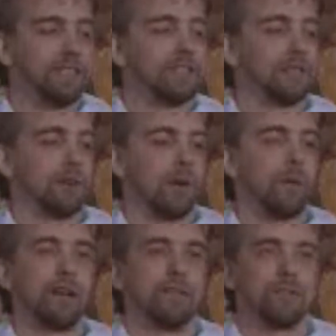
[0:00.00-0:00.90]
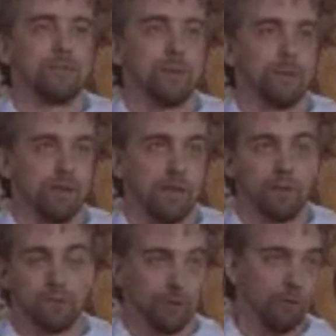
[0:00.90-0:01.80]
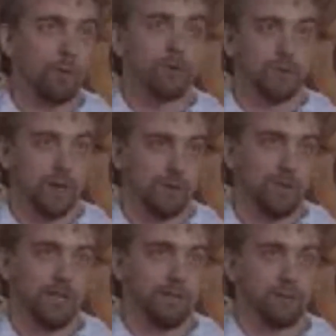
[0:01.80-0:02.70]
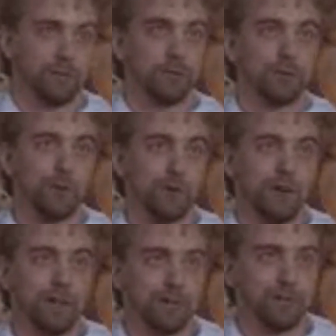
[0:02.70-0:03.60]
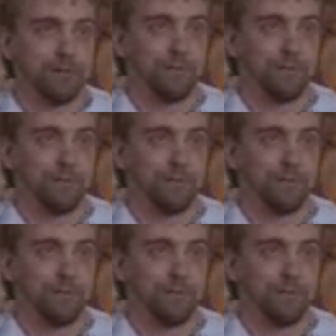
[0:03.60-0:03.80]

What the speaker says: So I went out and spent what I thought was an enormous amount of money, which was $200,